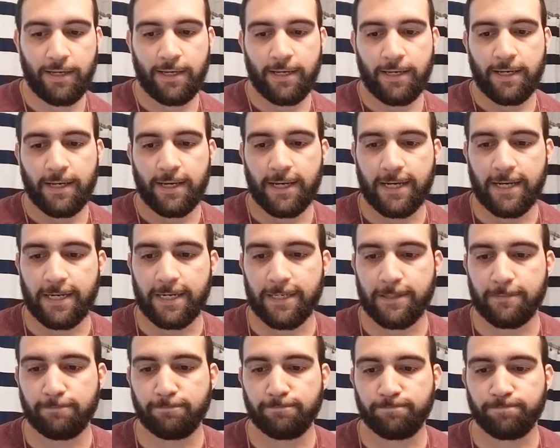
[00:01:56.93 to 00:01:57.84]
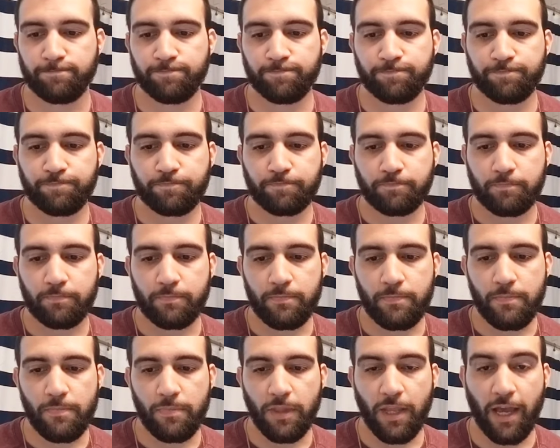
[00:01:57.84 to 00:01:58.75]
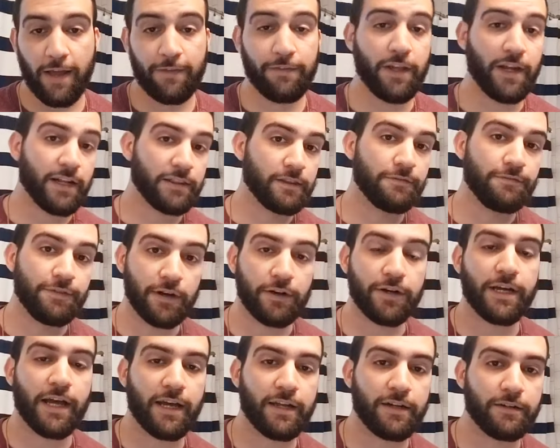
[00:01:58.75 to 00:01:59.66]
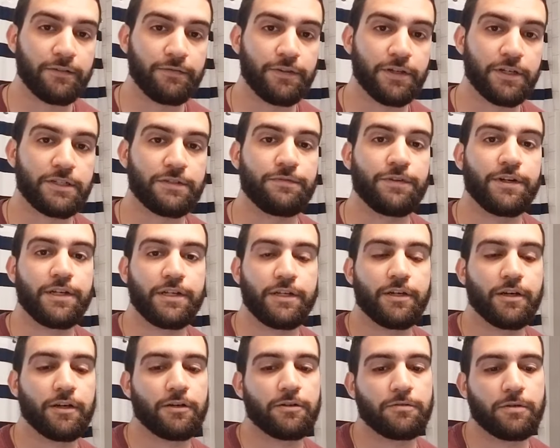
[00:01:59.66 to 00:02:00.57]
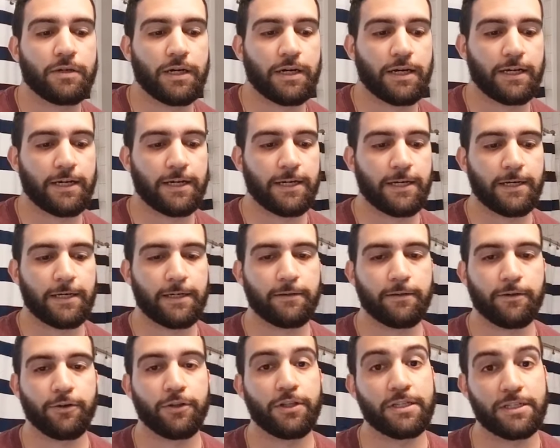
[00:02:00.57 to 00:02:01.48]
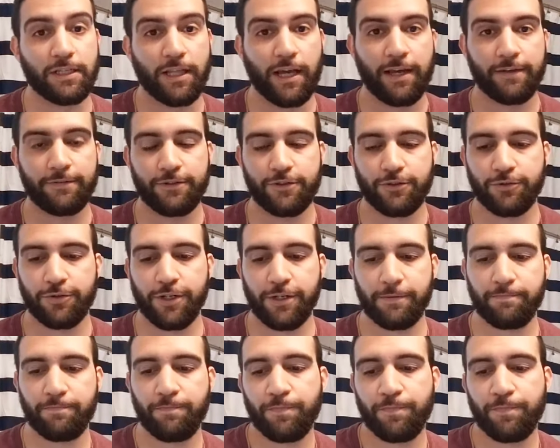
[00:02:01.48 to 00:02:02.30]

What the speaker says: And then at the very end of this video or this live stream,